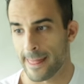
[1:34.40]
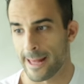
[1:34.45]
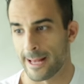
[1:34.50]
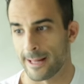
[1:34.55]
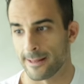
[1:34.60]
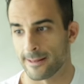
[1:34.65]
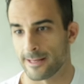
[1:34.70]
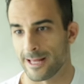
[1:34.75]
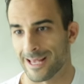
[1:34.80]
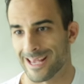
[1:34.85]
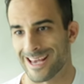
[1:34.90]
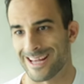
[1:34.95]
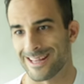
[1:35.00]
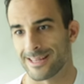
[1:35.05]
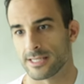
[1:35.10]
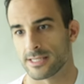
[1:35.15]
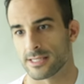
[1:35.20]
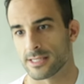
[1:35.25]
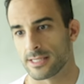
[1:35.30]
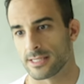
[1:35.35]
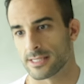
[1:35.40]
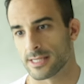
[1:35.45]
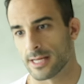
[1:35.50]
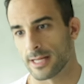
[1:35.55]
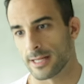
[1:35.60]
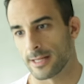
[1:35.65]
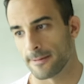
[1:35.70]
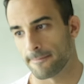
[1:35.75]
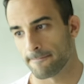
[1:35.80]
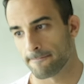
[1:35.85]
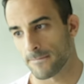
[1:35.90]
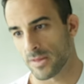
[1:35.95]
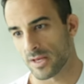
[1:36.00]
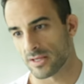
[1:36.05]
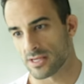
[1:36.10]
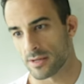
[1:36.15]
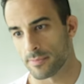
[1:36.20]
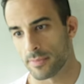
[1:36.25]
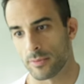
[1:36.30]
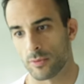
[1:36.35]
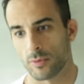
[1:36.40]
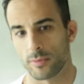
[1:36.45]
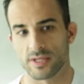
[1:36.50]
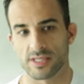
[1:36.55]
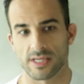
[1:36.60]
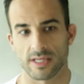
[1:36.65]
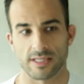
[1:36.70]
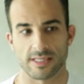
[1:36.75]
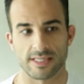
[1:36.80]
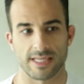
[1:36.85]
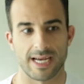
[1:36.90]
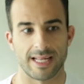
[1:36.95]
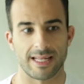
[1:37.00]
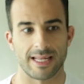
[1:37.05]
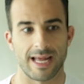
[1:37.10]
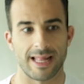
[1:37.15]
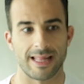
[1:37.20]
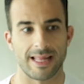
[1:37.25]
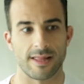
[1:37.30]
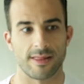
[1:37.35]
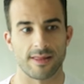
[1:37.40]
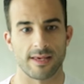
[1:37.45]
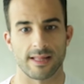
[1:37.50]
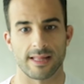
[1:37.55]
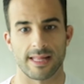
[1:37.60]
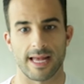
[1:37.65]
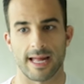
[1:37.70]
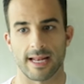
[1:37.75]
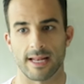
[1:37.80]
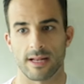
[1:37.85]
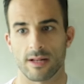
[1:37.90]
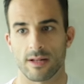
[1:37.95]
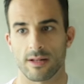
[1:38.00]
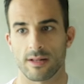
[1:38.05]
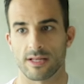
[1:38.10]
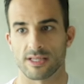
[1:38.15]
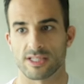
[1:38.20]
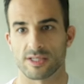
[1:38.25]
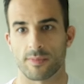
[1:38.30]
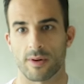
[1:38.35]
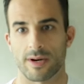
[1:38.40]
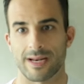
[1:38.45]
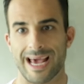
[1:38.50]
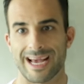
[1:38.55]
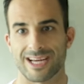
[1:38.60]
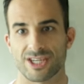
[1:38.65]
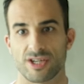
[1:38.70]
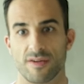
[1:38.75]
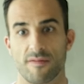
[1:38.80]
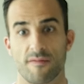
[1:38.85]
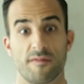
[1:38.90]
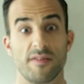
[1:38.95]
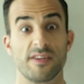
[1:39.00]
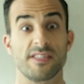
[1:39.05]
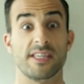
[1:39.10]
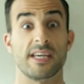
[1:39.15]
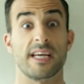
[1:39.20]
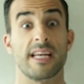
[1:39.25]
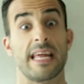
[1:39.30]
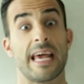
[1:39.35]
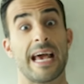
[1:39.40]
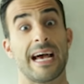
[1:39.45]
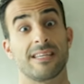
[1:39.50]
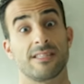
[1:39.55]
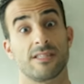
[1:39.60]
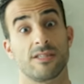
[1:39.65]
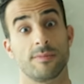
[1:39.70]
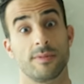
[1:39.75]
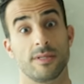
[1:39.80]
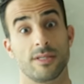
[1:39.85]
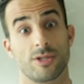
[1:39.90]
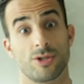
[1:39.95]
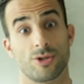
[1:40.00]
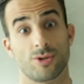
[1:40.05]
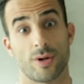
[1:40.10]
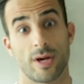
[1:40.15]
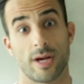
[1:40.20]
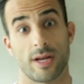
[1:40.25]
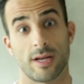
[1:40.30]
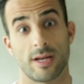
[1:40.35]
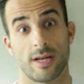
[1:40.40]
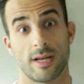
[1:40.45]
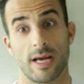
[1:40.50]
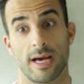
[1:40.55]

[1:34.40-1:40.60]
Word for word: And again, this can, some people misunderstand, and they think that the spine actually physically has to be straight.